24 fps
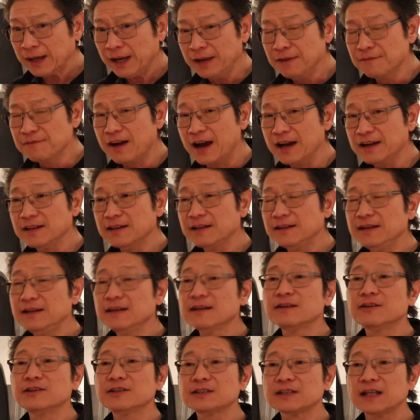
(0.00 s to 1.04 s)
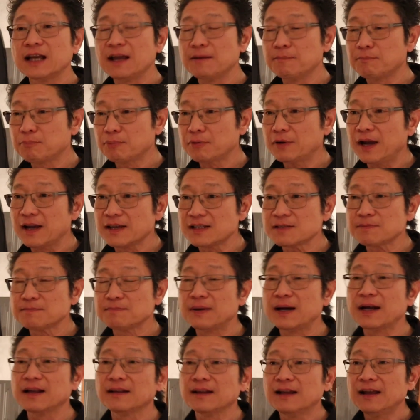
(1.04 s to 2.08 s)
invited dealers and press,
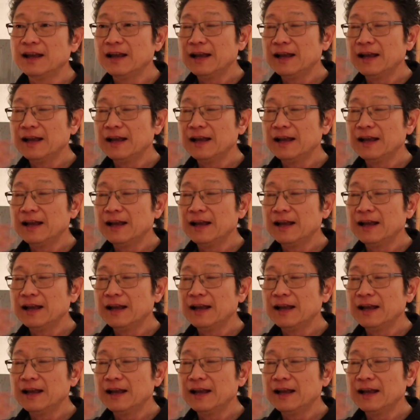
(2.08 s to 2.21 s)
but